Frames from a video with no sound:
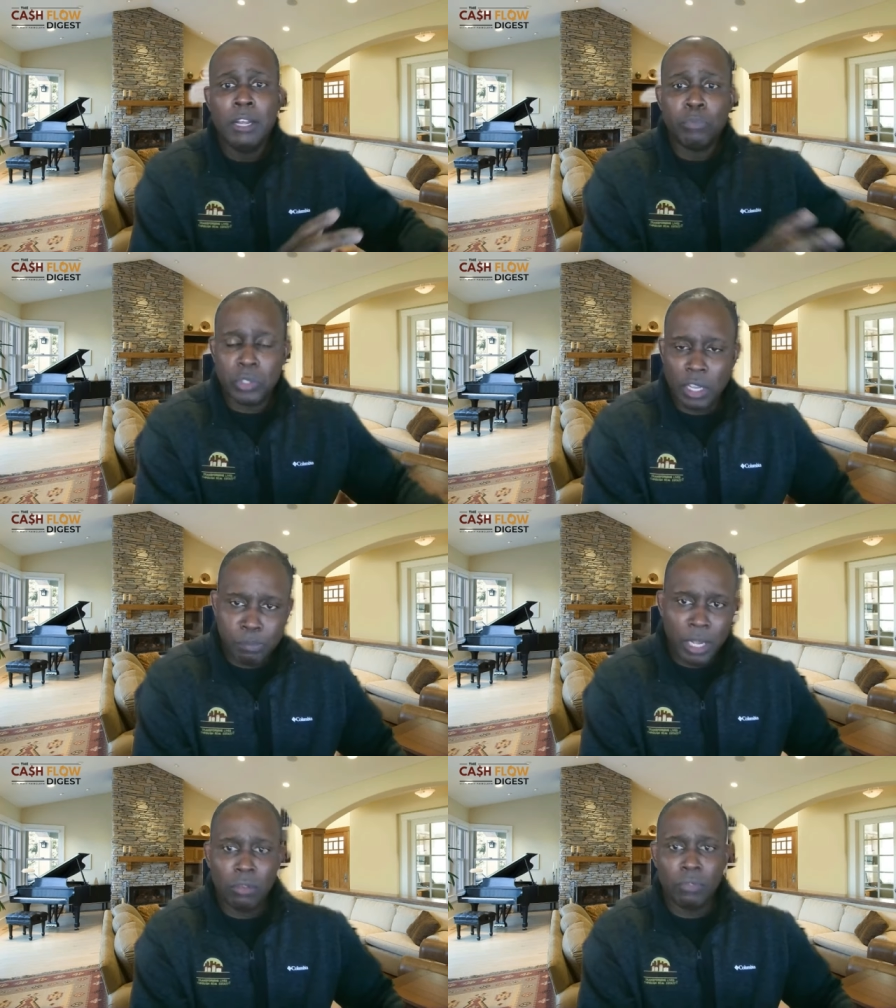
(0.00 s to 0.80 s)
Sun
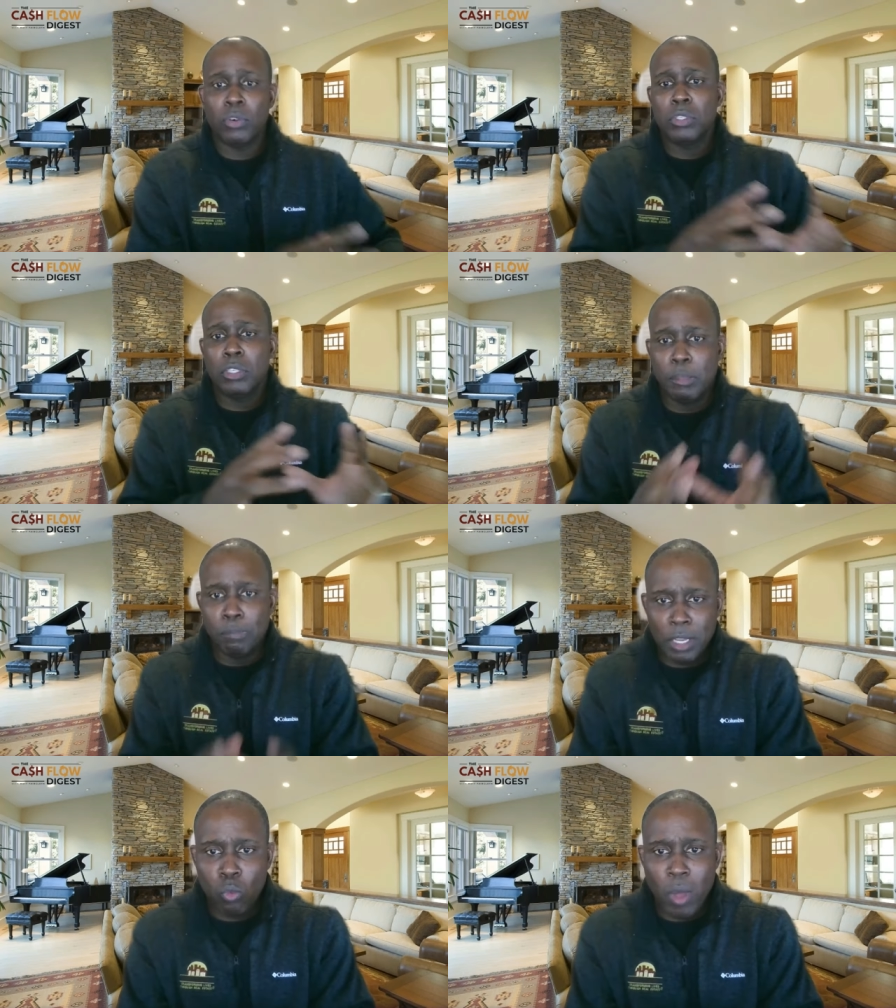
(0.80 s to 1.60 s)
Belt versus the
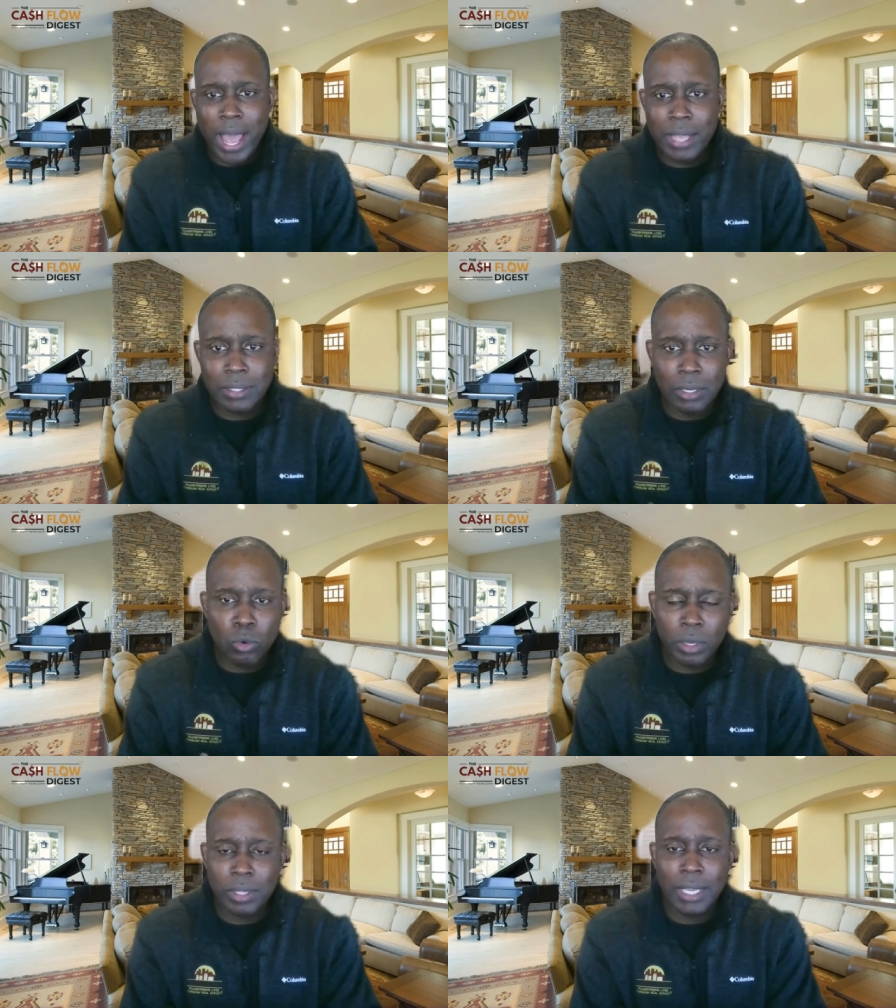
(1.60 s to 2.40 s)
Midwest and
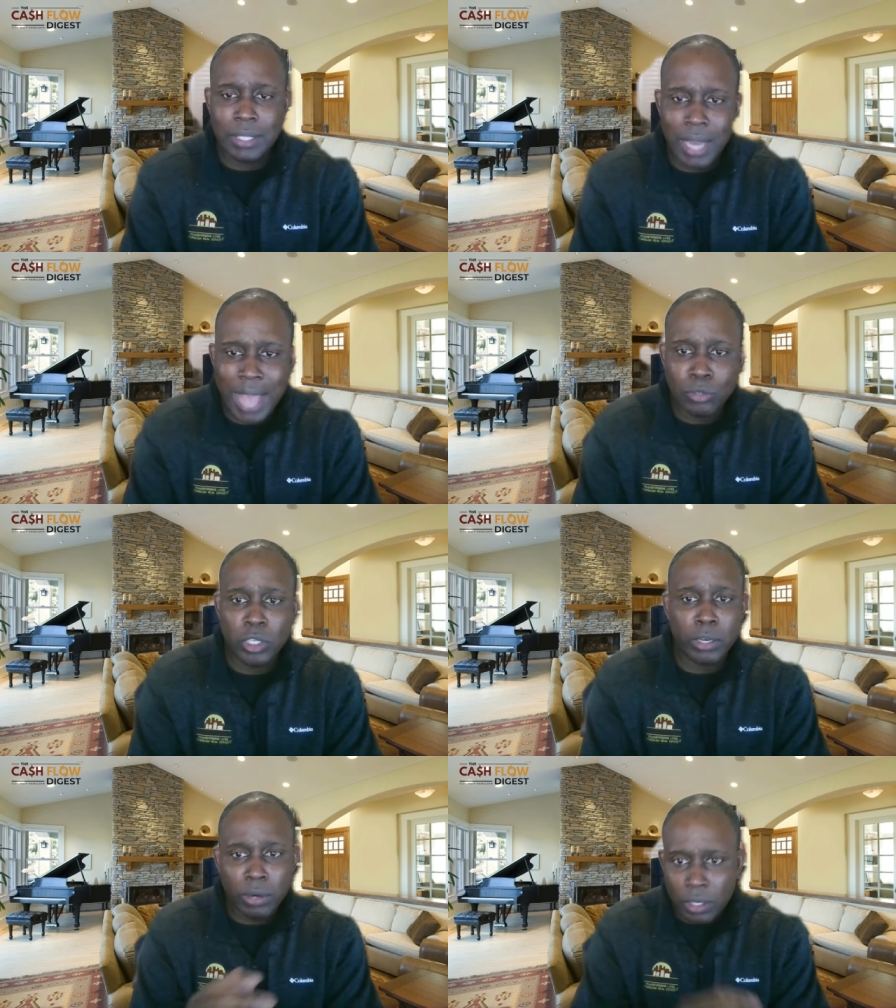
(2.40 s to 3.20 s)
Northeast last
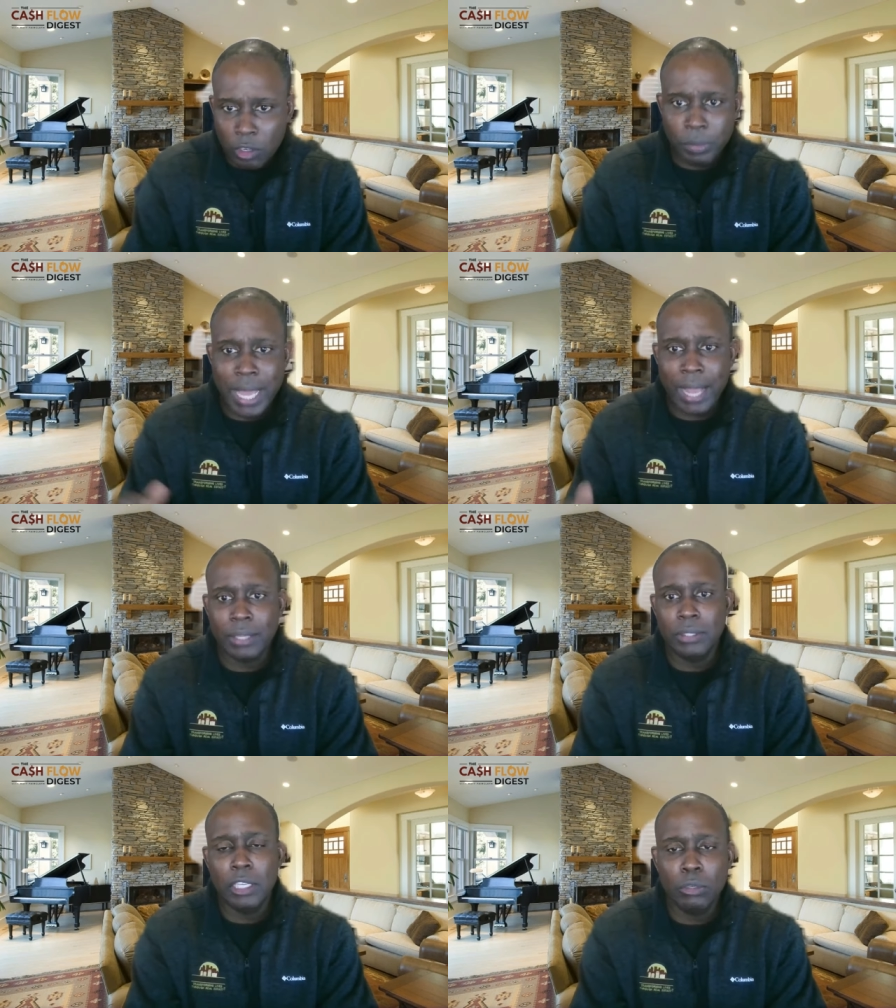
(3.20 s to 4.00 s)
year, a little bit of that
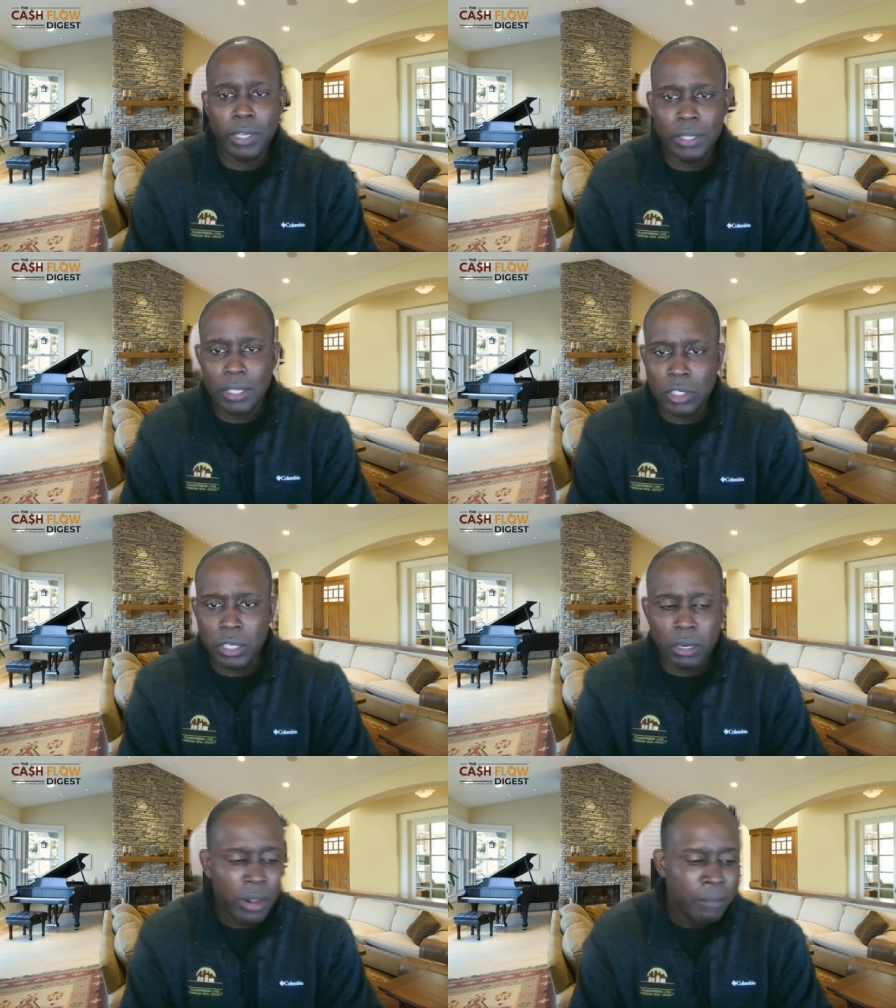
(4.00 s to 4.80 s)
continuing this
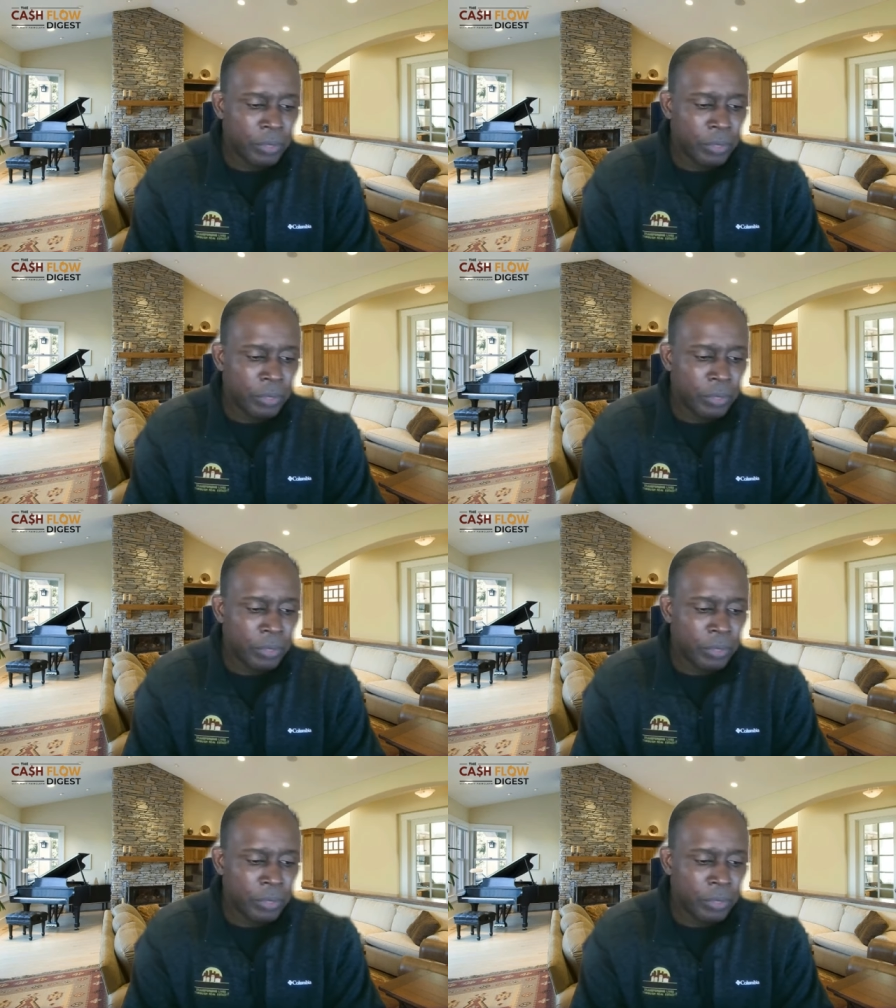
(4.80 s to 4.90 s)
year,